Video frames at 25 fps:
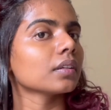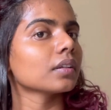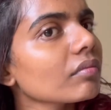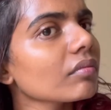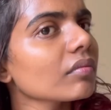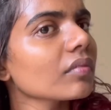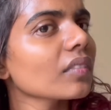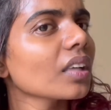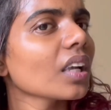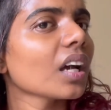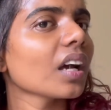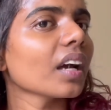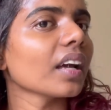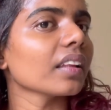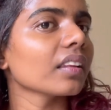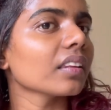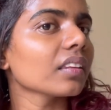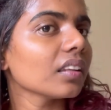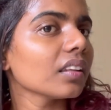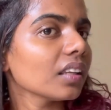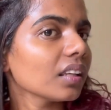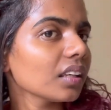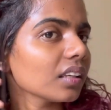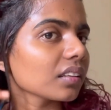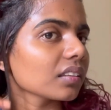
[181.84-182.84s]
Yeah, I
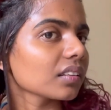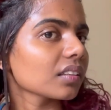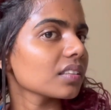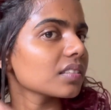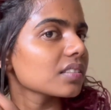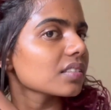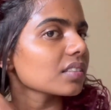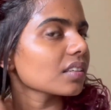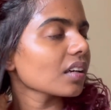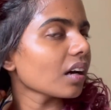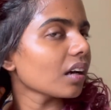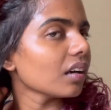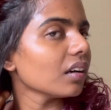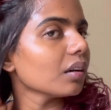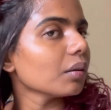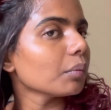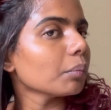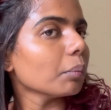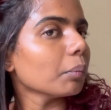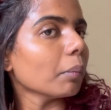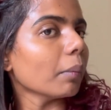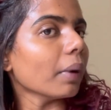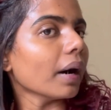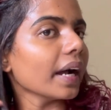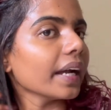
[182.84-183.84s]
think this color
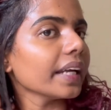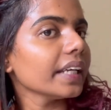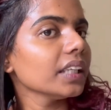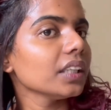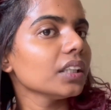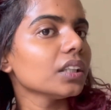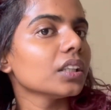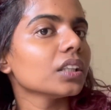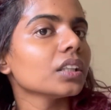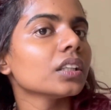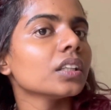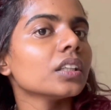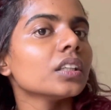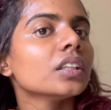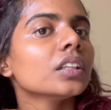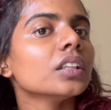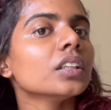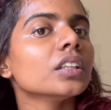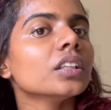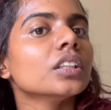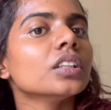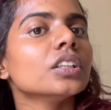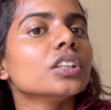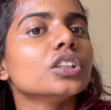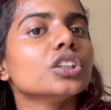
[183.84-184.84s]
might
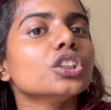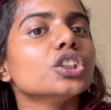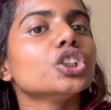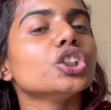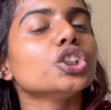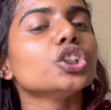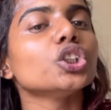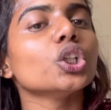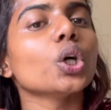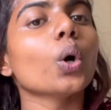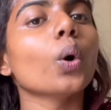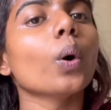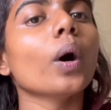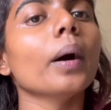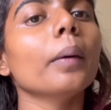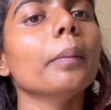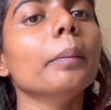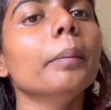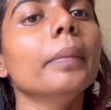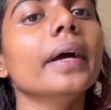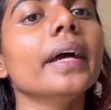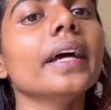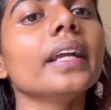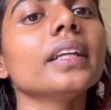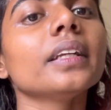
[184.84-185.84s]
show a
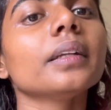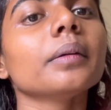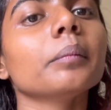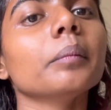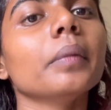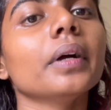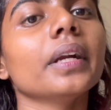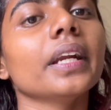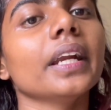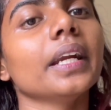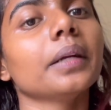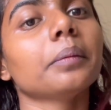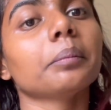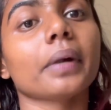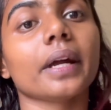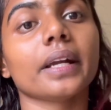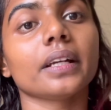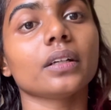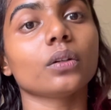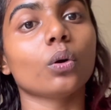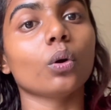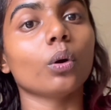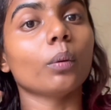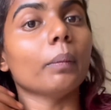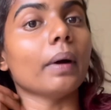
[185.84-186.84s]
bit, but it
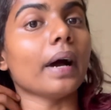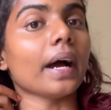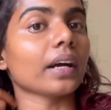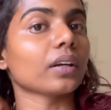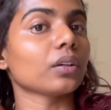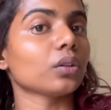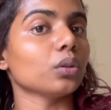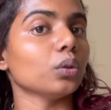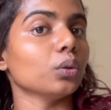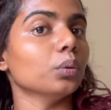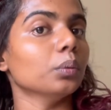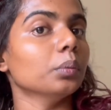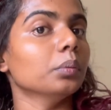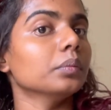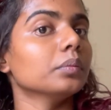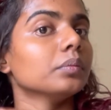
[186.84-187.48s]
might go back to